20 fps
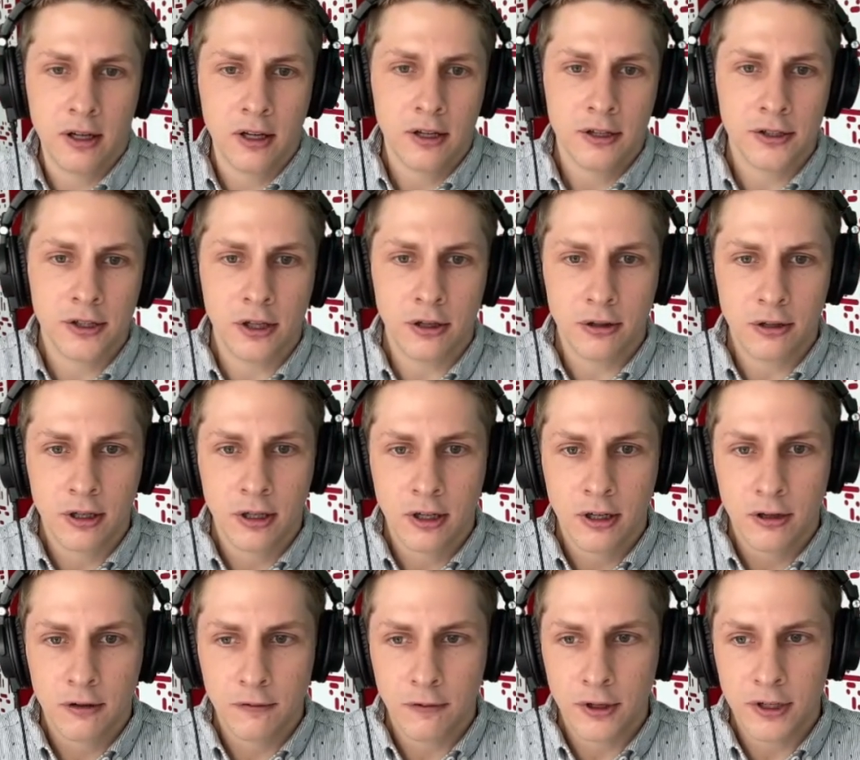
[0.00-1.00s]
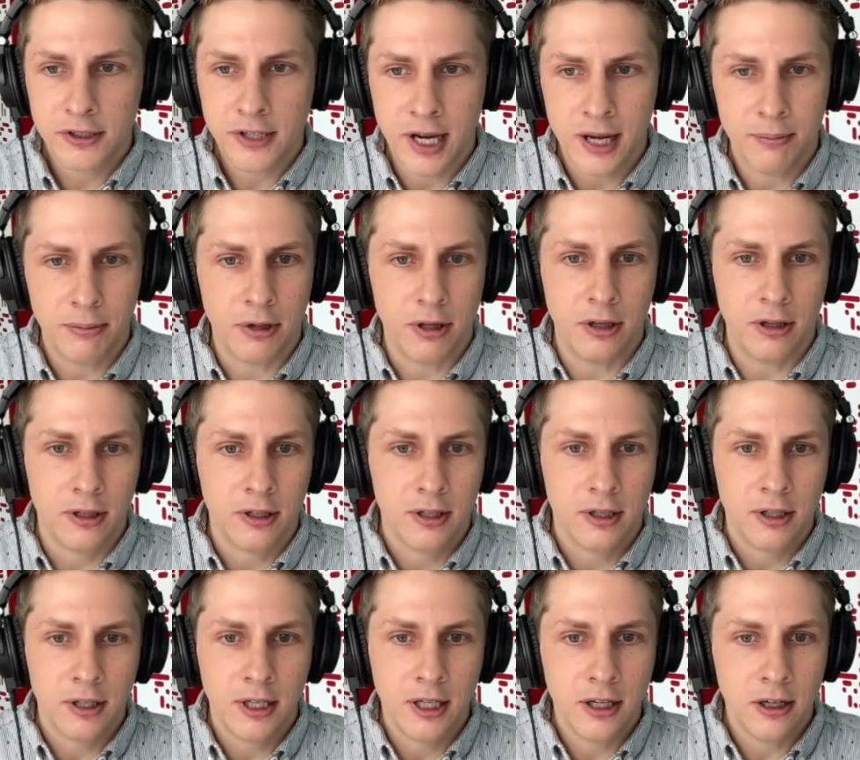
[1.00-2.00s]
So for example,
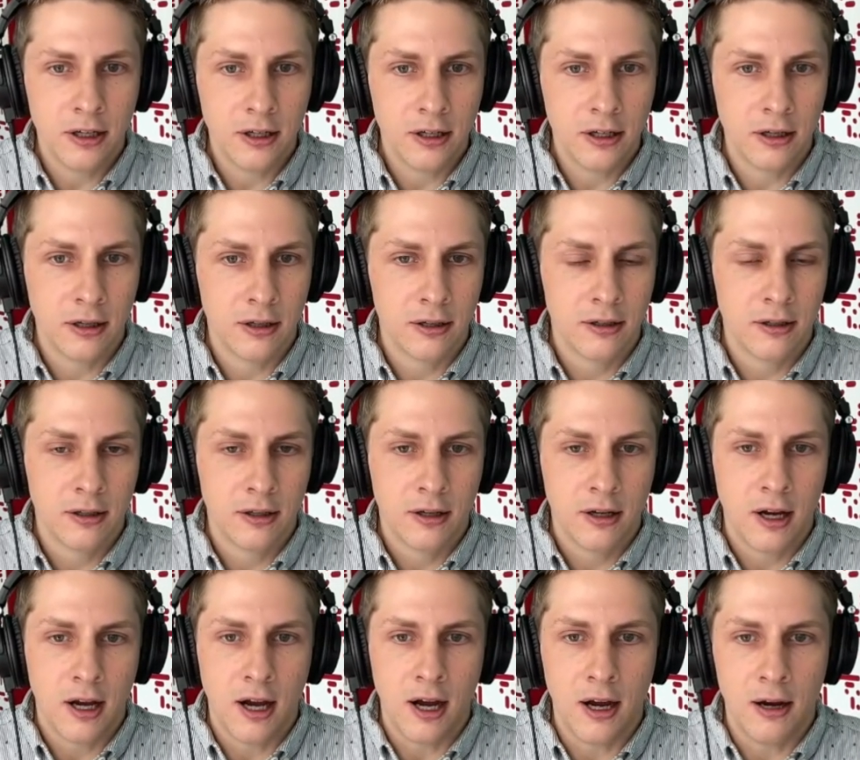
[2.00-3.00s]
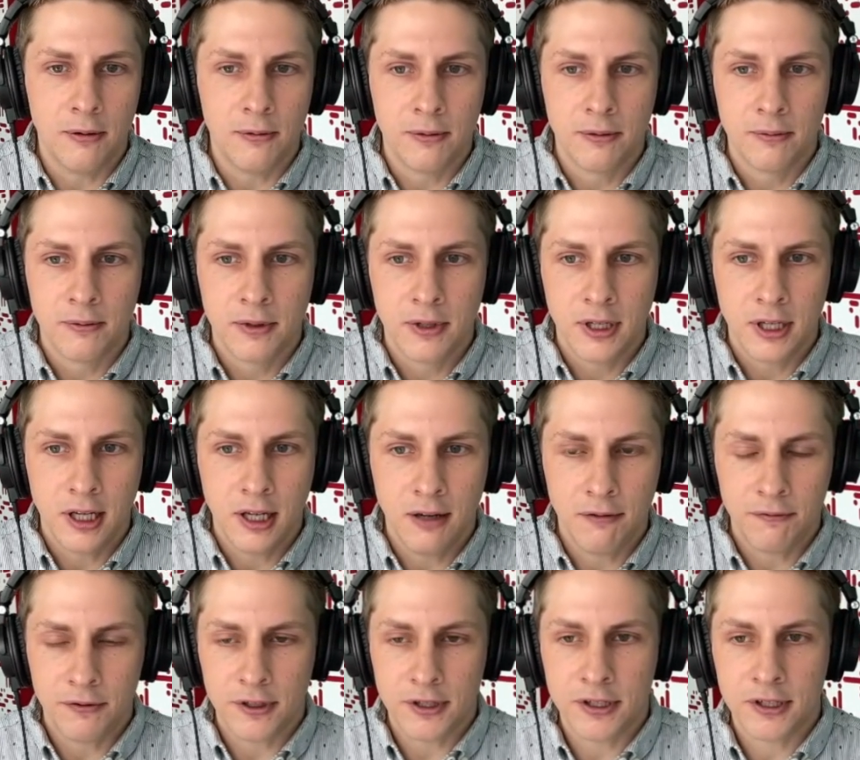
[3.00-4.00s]
here,
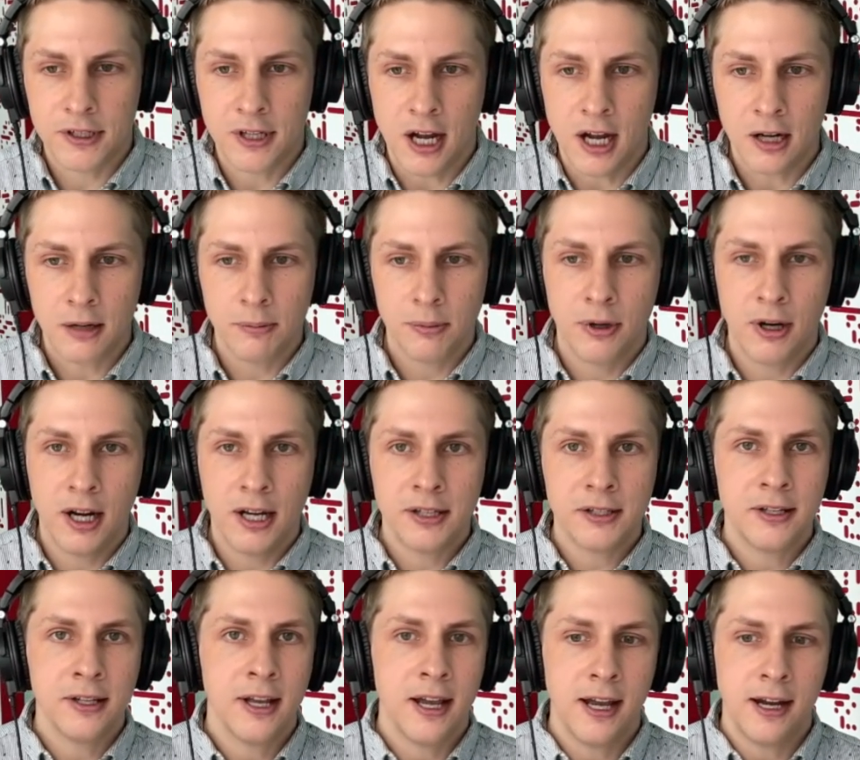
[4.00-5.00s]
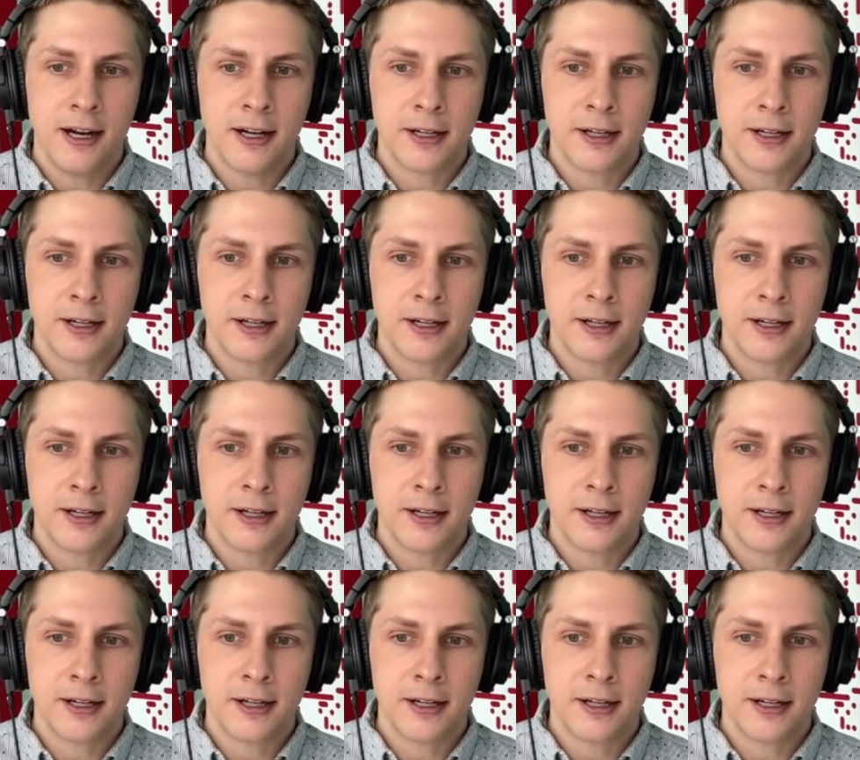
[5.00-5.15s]
if the stock price at